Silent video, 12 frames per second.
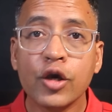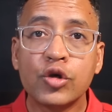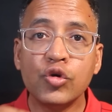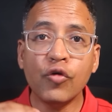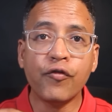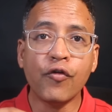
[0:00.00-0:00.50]

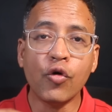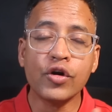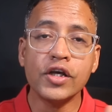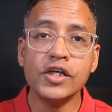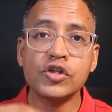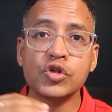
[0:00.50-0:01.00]

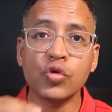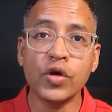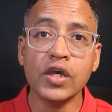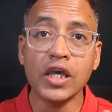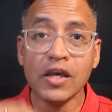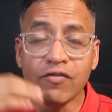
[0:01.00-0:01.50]
Q4 is
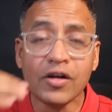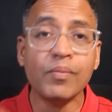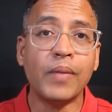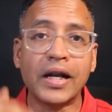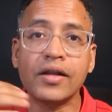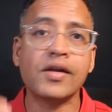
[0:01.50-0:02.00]
showing
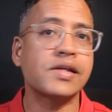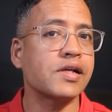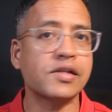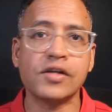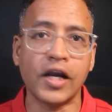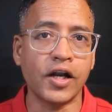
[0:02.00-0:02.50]
even better
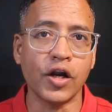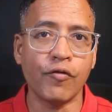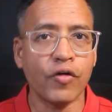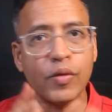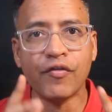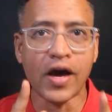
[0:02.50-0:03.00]
results right now
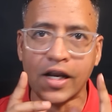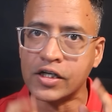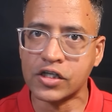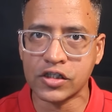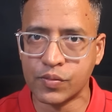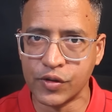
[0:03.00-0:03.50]
from a
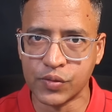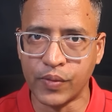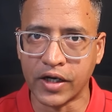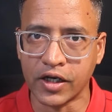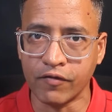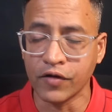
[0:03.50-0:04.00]
financials
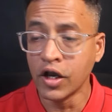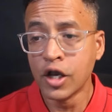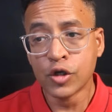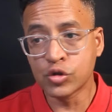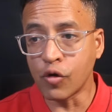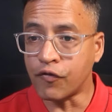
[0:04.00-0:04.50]
perspective.
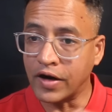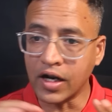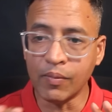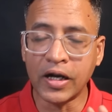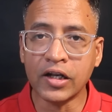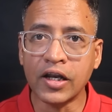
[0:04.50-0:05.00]
So
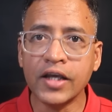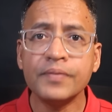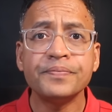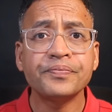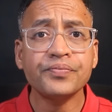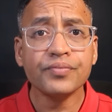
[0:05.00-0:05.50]

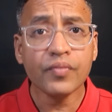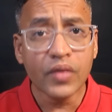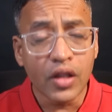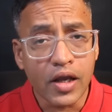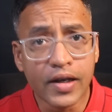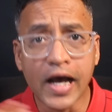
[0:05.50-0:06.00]
fundamentally,
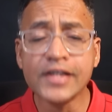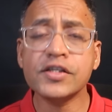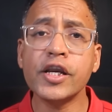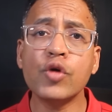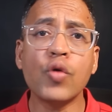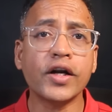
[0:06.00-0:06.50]
last
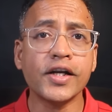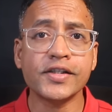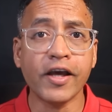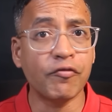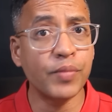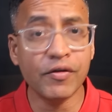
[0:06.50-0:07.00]
3
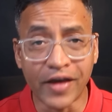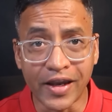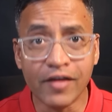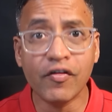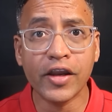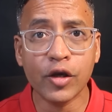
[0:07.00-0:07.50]
quarters have
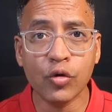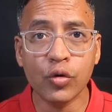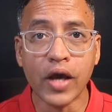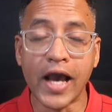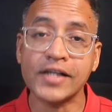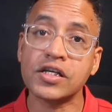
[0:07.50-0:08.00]
very, very
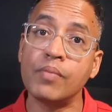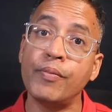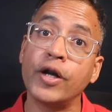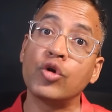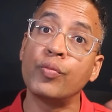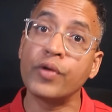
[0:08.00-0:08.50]
good as
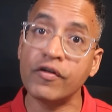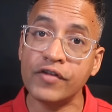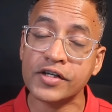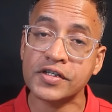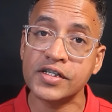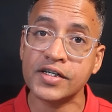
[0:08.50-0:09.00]
compared to
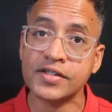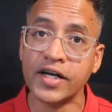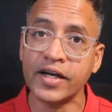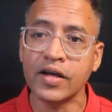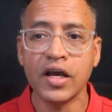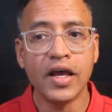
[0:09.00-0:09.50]
previous years,
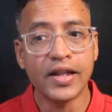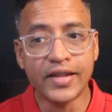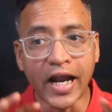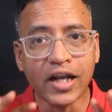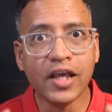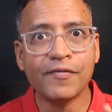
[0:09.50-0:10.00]
right?
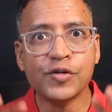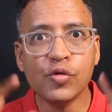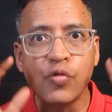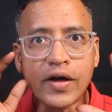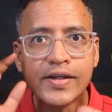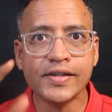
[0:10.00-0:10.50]
That gives you
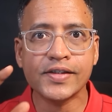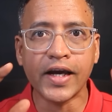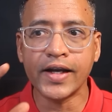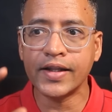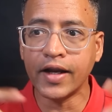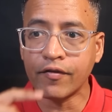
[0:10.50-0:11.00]
one
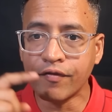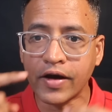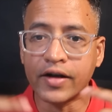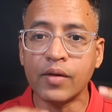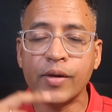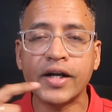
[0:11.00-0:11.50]
insight that
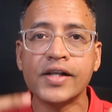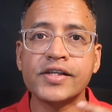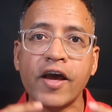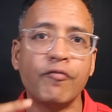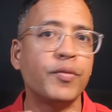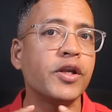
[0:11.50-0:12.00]

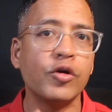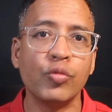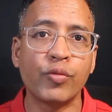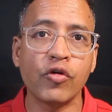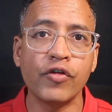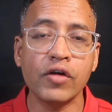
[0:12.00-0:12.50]
fundamentals have been
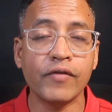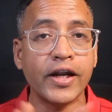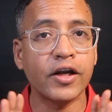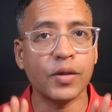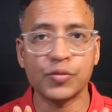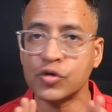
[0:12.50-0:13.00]
improving when
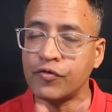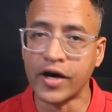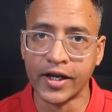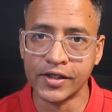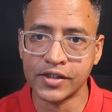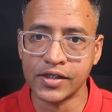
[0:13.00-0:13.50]
it comes to
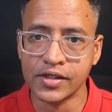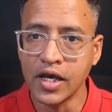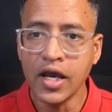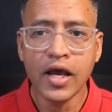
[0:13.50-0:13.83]
financials.